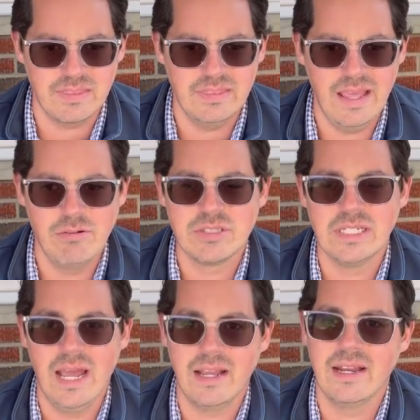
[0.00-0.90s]
That was an
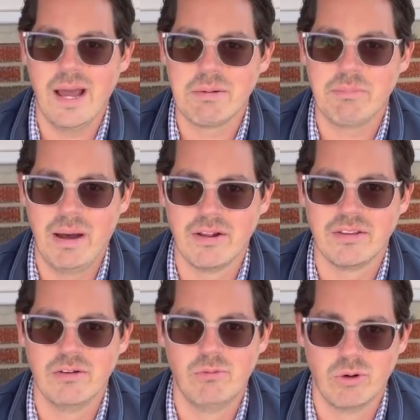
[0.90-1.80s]
economic model
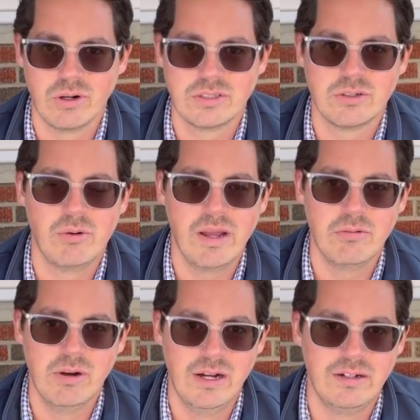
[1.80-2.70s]
that worked quite
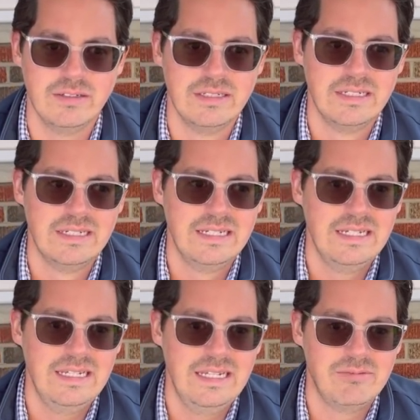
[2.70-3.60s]
well
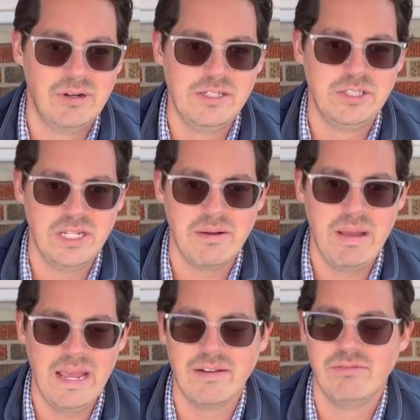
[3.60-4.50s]
when GM
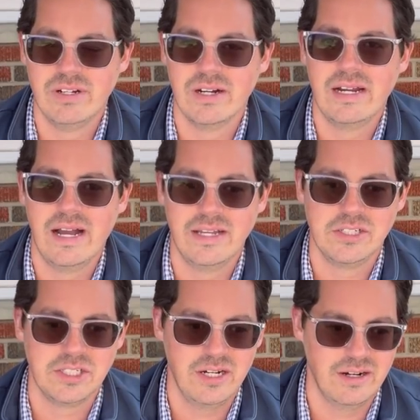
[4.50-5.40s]
had very high
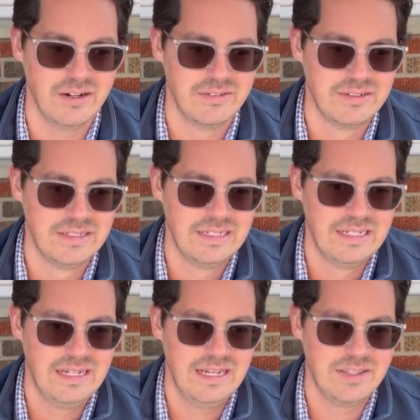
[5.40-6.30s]
share.
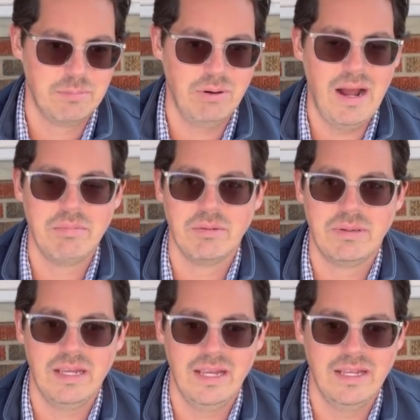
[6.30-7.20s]
And the problem
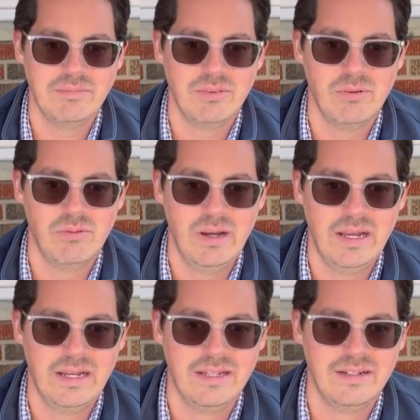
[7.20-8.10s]
came
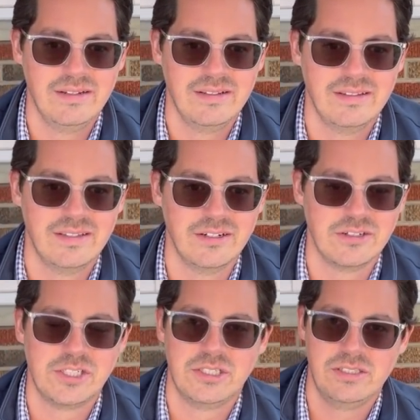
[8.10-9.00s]
when their
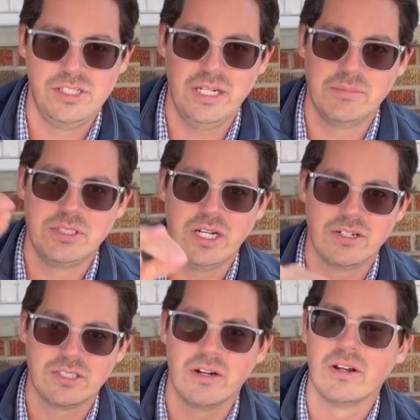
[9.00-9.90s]
GM share
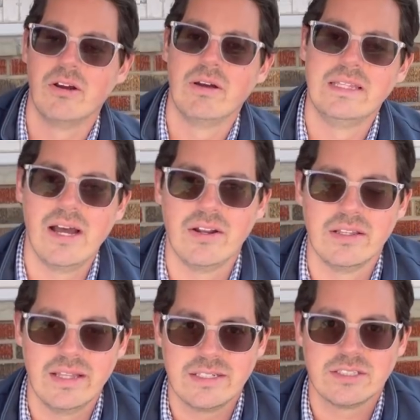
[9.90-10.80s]
started going down
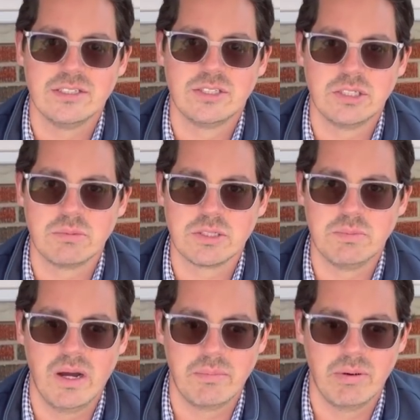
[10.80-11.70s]
and less consumers
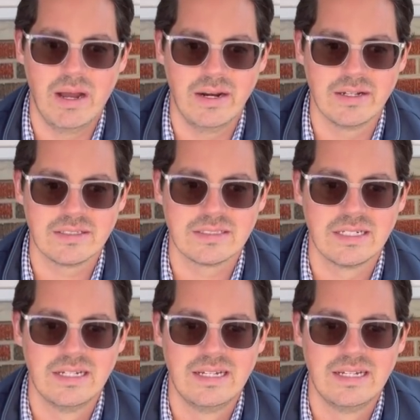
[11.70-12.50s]
bought products.